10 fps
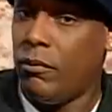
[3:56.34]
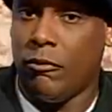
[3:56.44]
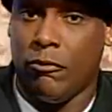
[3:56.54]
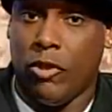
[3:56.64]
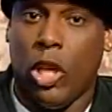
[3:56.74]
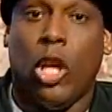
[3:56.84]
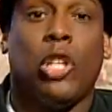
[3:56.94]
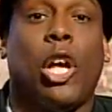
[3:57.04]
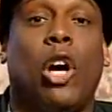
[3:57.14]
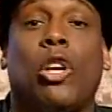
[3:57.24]
there was no
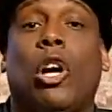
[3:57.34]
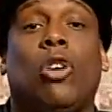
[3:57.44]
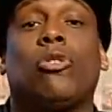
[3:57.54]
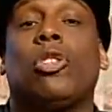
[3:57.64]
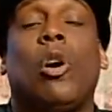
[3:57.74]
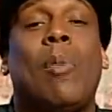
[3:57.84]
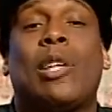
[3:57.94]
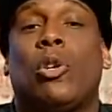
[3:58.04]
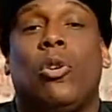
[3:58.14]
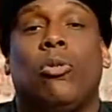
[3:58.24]
help. It was the people. The
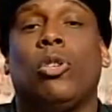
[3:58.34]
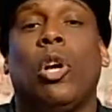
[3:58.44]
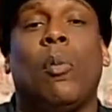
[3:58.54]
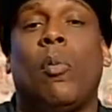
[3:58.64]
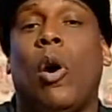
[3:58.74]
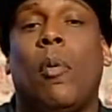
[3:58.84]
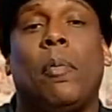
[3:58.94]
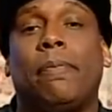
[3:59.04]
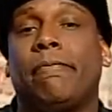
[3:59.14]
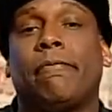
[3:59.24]
people were
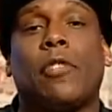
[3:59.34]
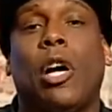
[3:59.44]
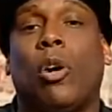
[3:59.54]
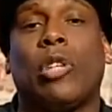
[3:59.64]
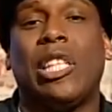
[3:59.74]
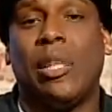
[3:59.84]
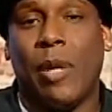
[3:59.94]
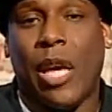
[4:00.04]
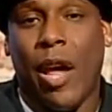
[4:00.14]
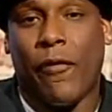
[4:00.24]
helping one another. Yo,
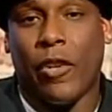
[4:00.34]
listen to me